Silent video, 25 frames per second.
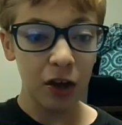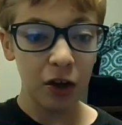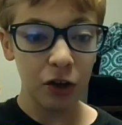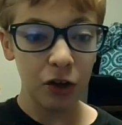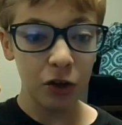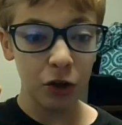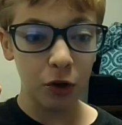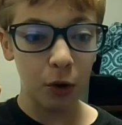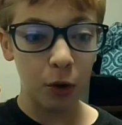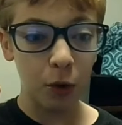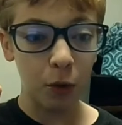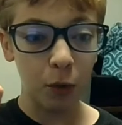
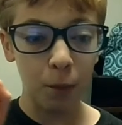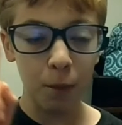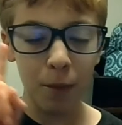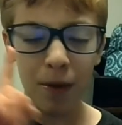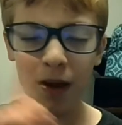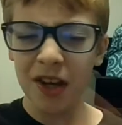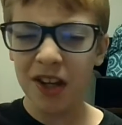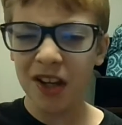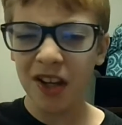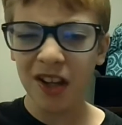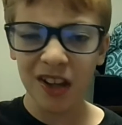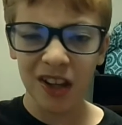you'll
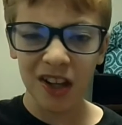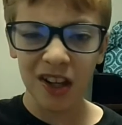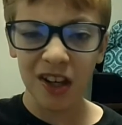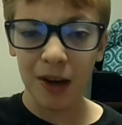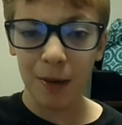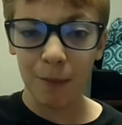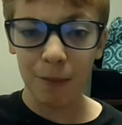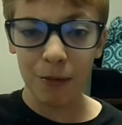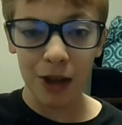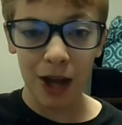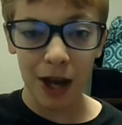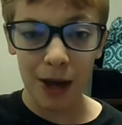basically
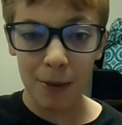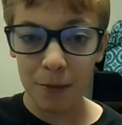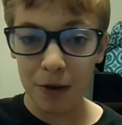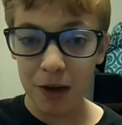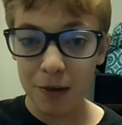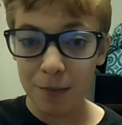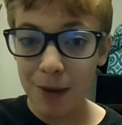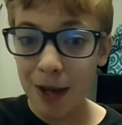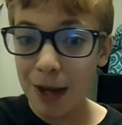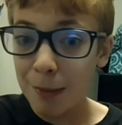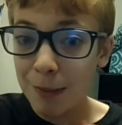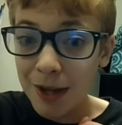sometimes
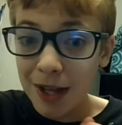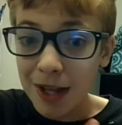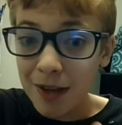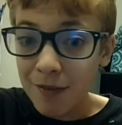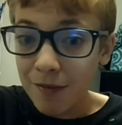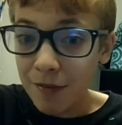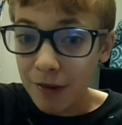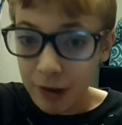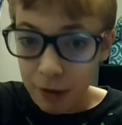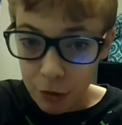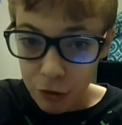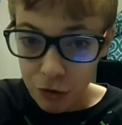maybe
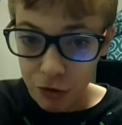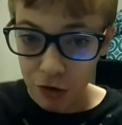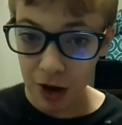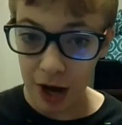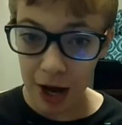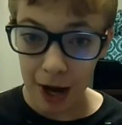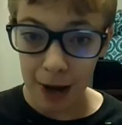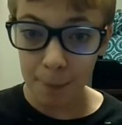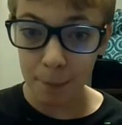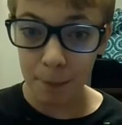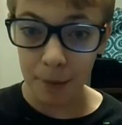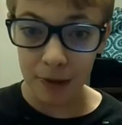even lose your
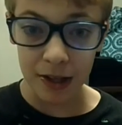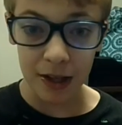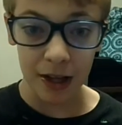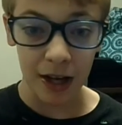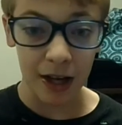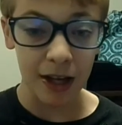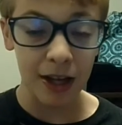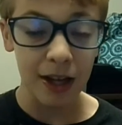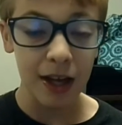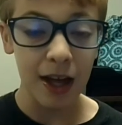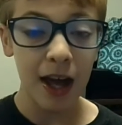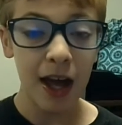
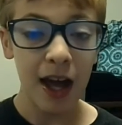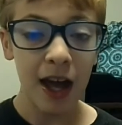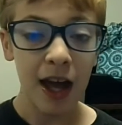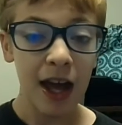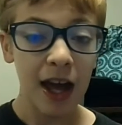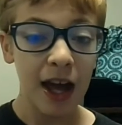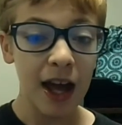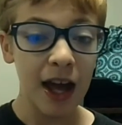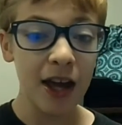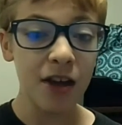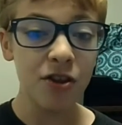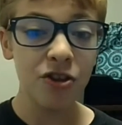appetite,
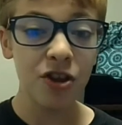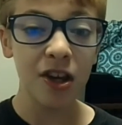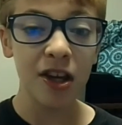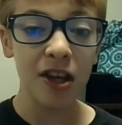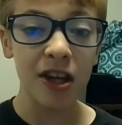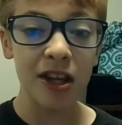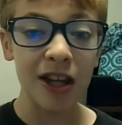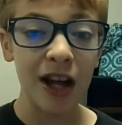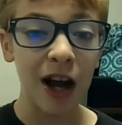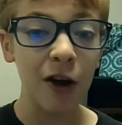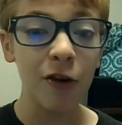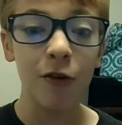and
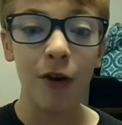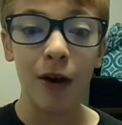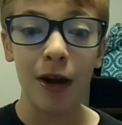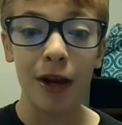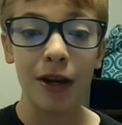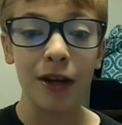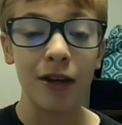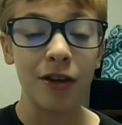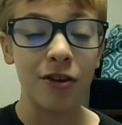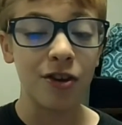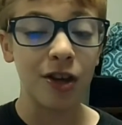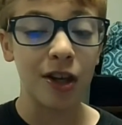just
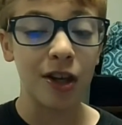downright